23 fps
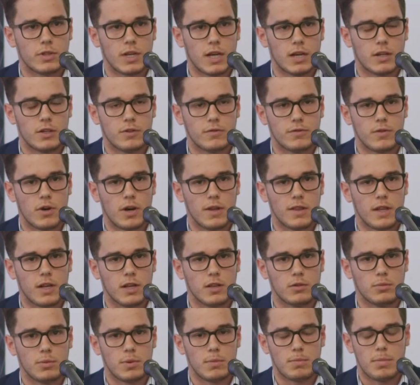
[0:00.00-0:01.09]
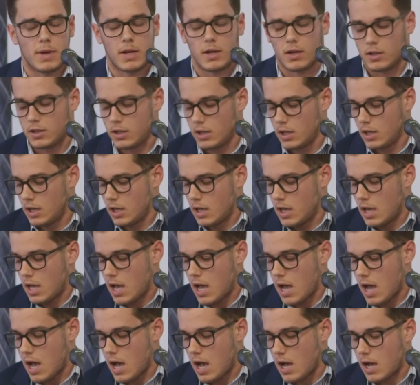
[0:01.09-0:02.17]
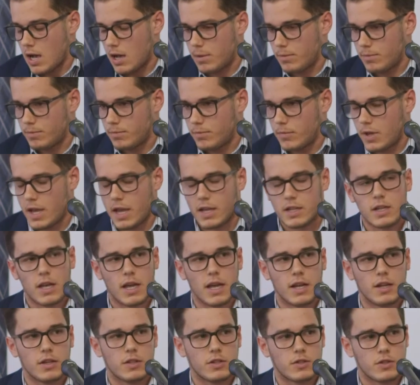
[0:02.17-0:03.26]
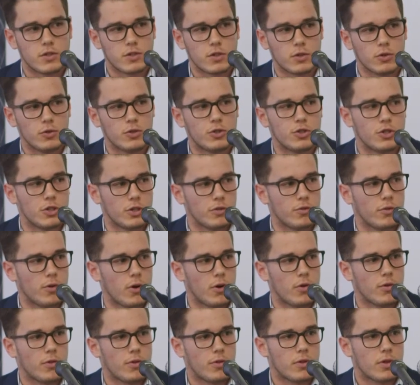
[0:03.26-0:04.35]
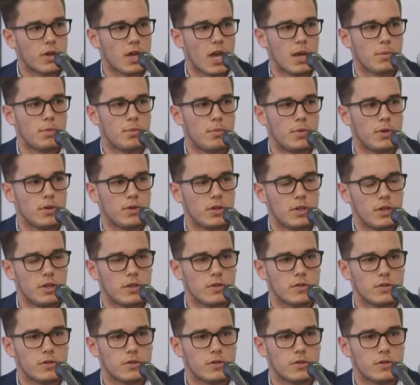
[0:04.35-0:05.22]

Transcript: down and define that a little bit better. And a solution and growth capability.